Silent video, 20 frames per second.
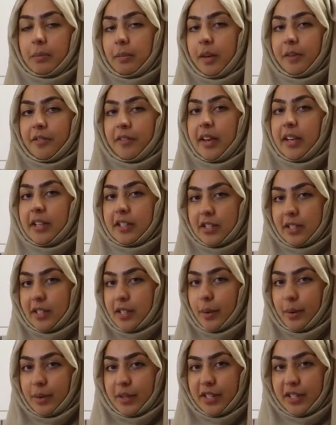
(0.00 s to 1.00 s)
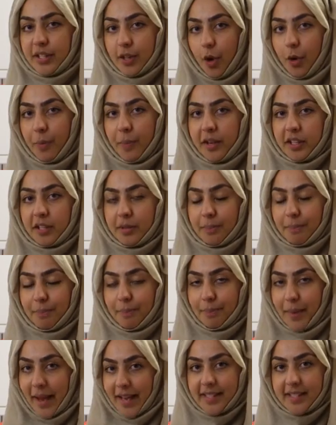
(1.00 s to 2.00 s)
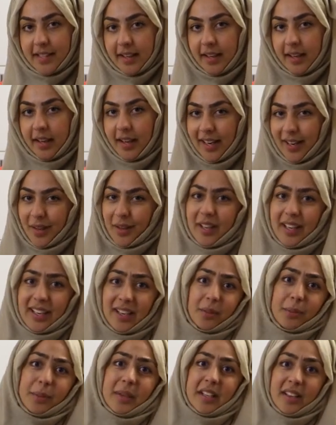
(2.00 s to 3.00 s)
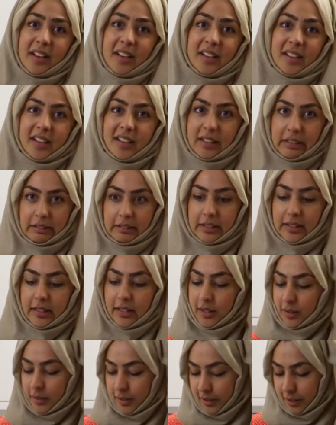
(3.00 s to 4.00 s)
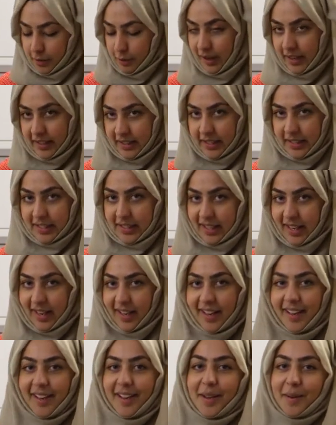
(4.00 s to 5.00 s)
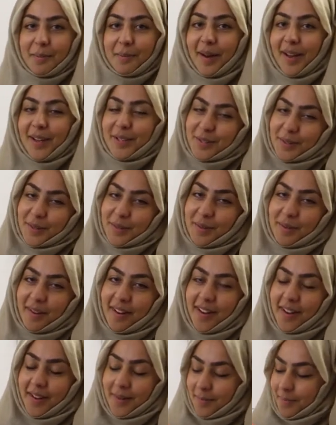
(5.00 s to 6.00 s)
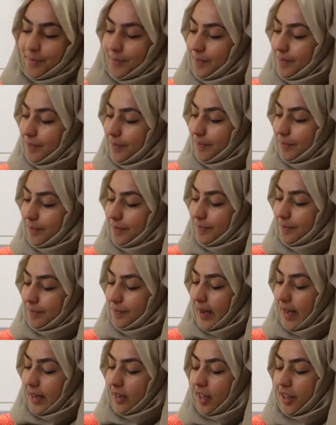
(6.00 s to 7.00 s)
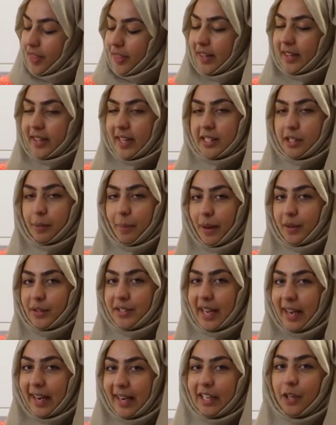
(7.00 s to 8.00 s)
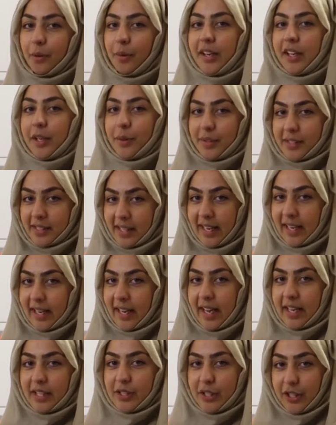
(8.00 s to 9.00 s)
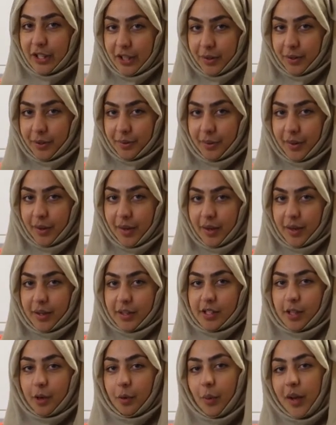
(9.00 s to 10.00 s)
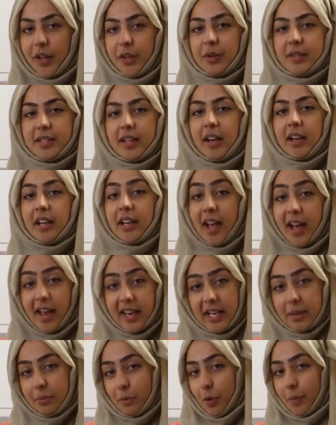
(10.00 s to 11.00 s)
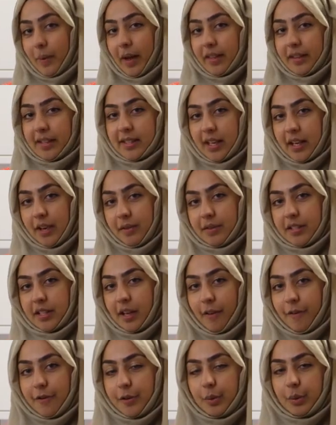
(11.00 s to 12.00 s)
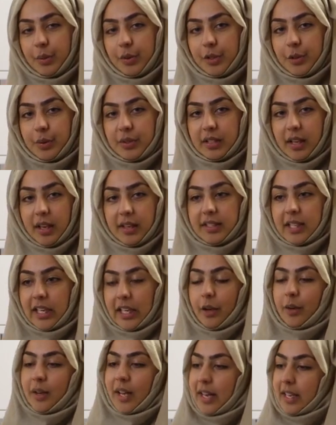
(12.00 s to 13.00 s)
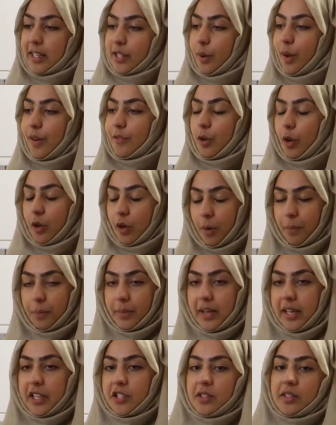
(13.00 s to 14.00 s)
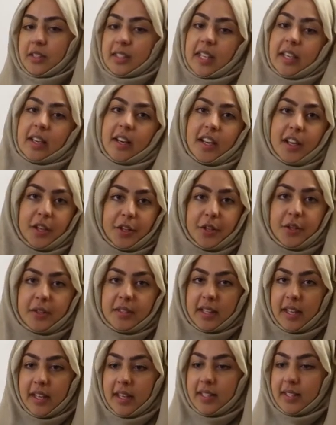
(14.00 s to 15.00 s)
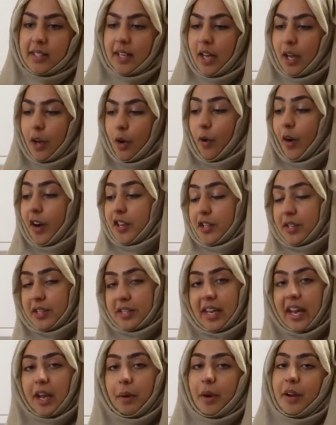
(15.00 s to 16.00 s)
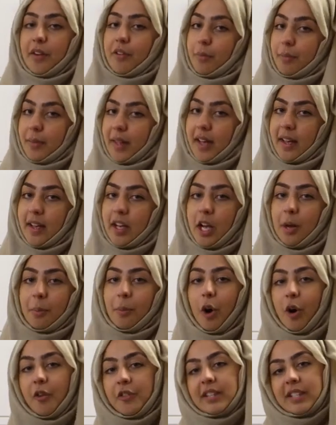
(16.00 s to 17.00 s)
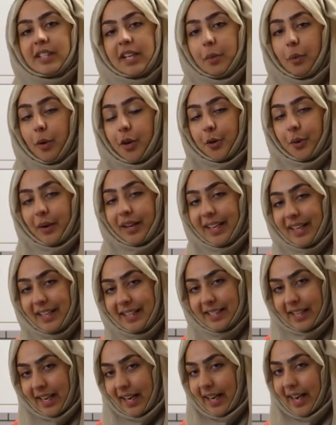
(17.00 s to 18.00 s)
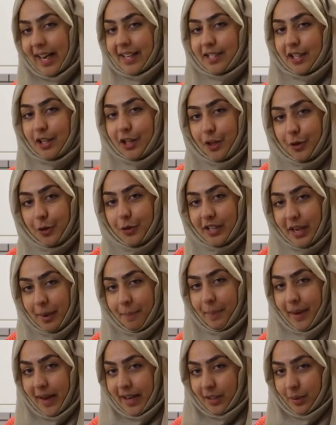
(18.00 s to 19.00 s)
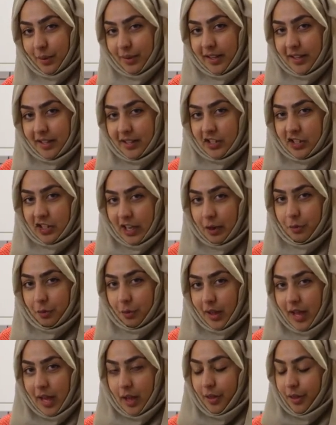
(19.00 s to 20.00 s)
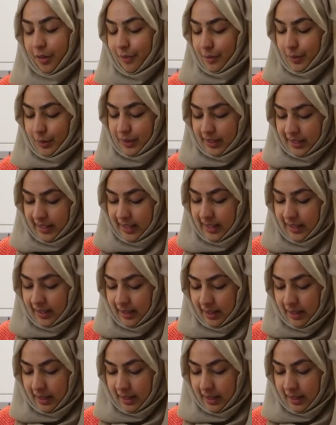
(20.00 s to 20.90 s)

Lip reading: my face just looks so much better. I look a little bit younger, which is crazy to say, but I do. And I think that it's about tailoring your skincare to you. So when you start learning more about this kind of stuff, you'll start saying, okay, so I've got combination skin, I can use this, or I should stay away from that. But obviously what you're eating has a huge impact on the general health of your skin.